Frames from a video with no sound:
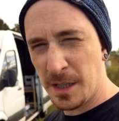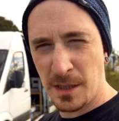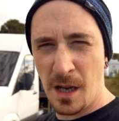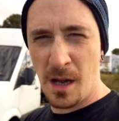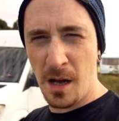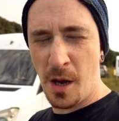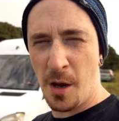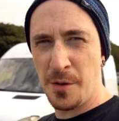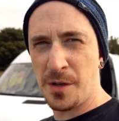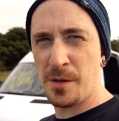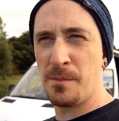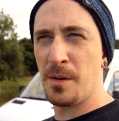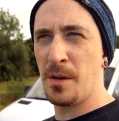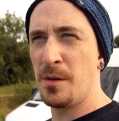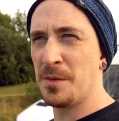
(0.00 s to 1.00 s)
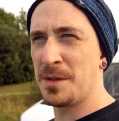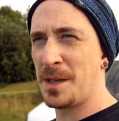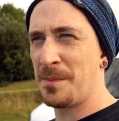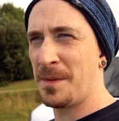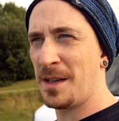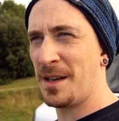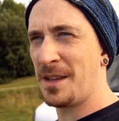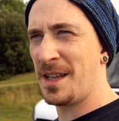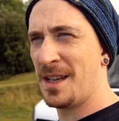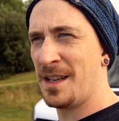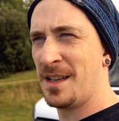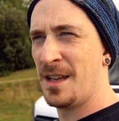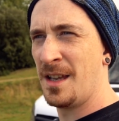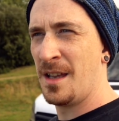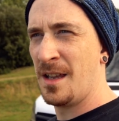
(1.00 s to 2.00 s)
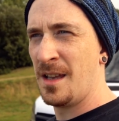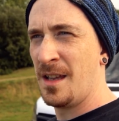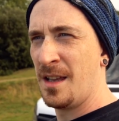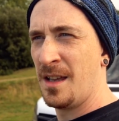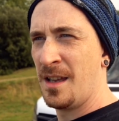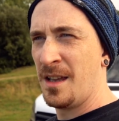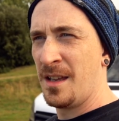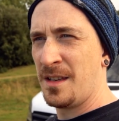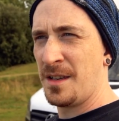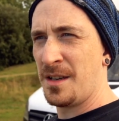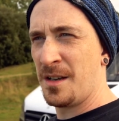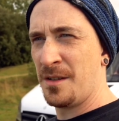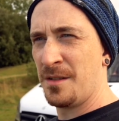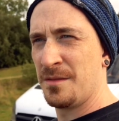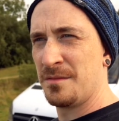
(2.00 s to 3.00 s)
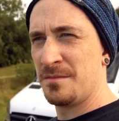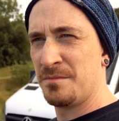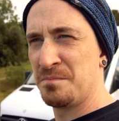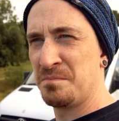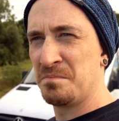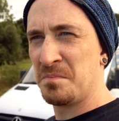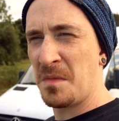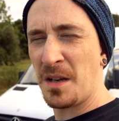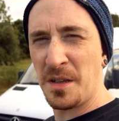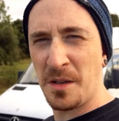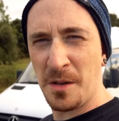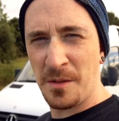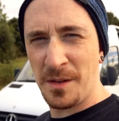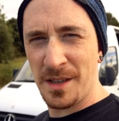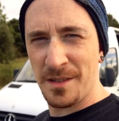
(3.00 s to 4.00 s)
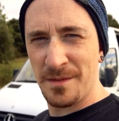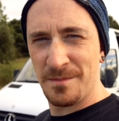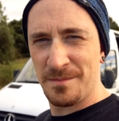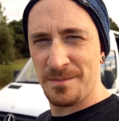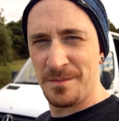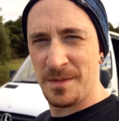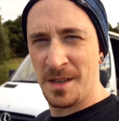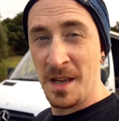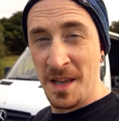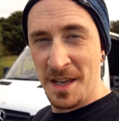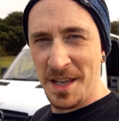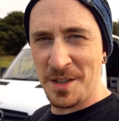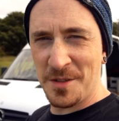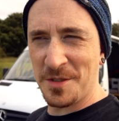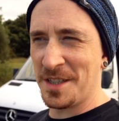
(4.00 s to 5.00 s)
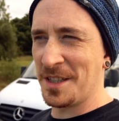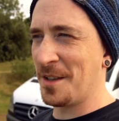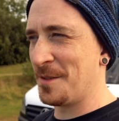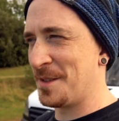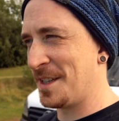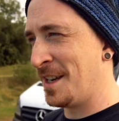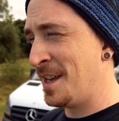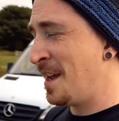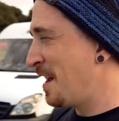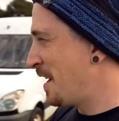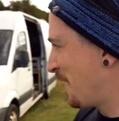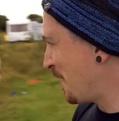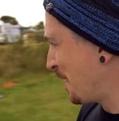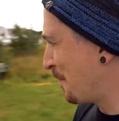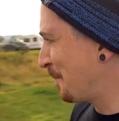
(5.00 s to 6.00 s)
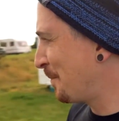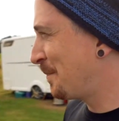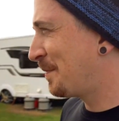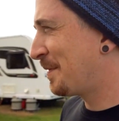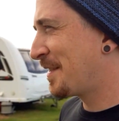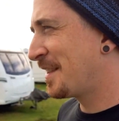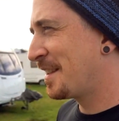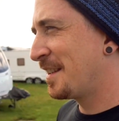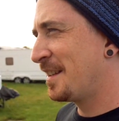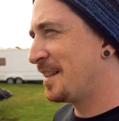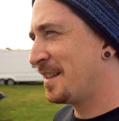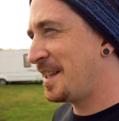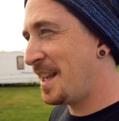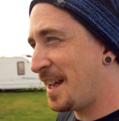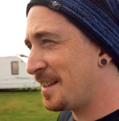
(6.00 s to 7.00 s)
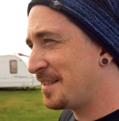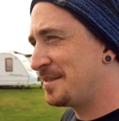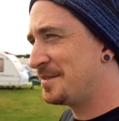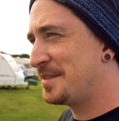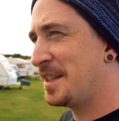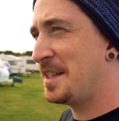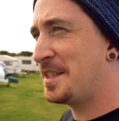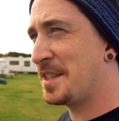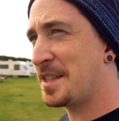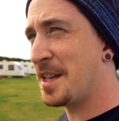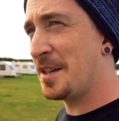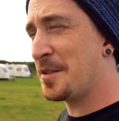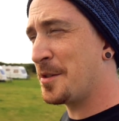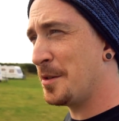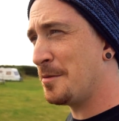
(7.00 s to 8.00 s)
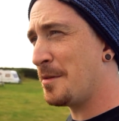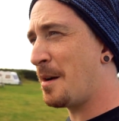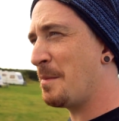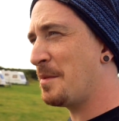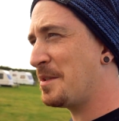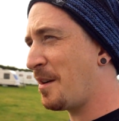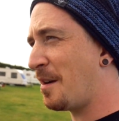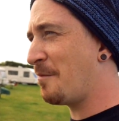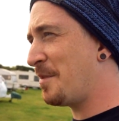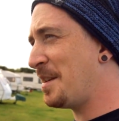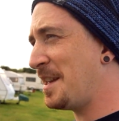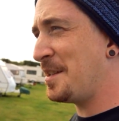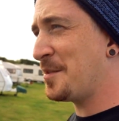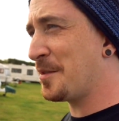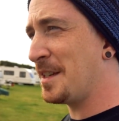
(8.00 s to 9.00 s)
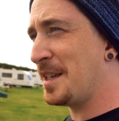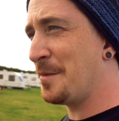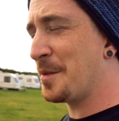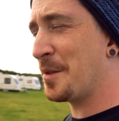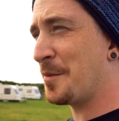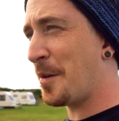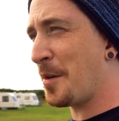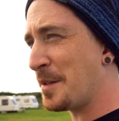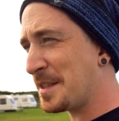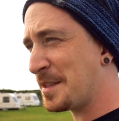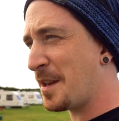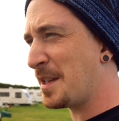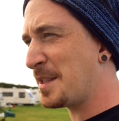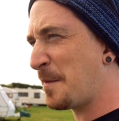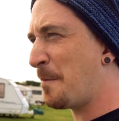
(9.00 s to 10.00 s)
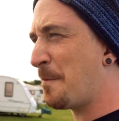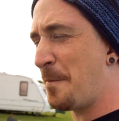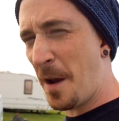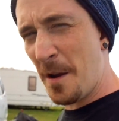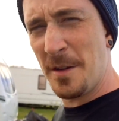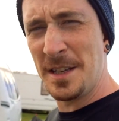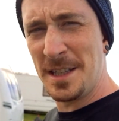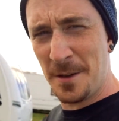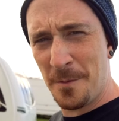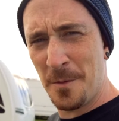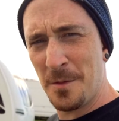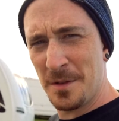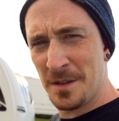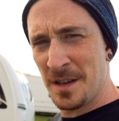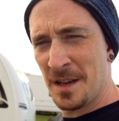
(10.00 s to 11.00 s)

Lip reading: a dark ocean blue or something like that. You know, I don't know yet. Interesting though, isn't it? Yeah, it's just kind of cool. I'm really enjoying living on the road. It's a very different